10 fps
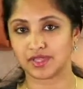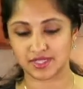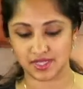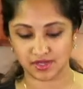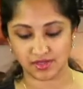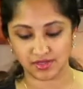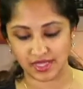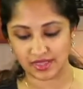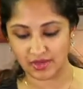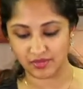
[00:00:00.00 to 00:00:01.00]
That's another
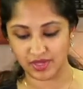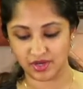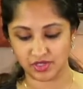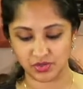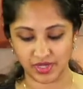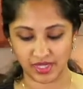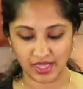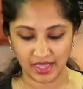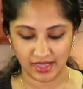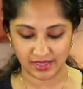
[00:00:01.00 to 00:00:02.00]
thing that we are doing.
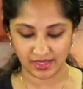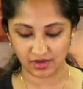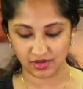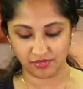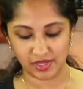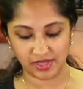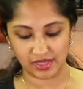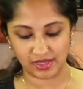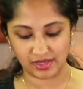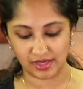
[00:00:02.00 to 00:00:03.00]
They're going to
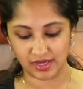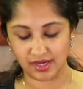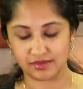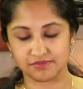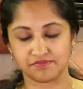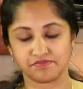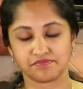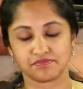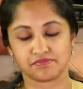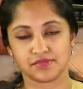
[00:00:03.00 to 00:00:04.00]
be,
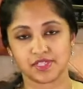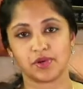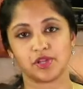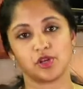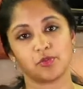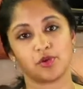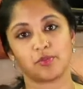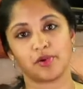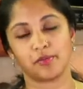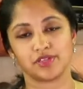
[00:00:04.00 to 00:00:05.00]
they want to know more
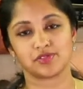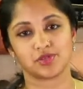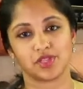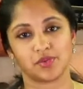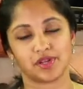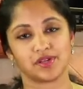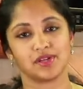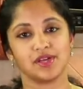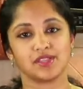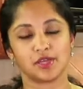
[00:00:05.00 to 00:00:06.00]
about me. So
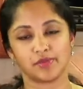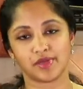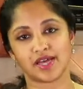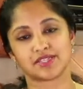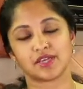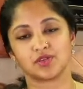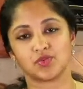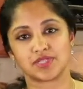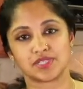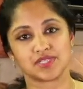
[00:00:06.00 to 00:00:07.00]
they'll be asking
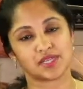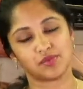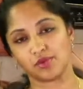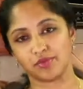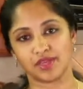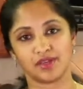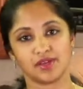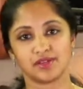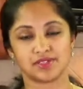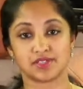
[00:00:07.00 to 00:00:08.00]
questions, and we'll be
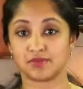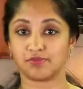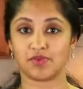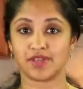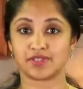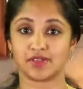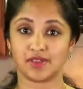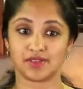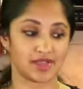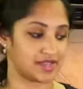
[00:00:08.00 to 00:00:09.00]
just improvising
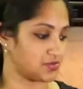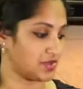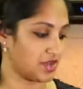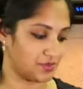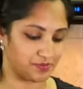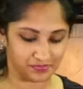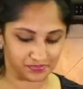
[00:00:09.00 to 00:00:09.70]
as we go.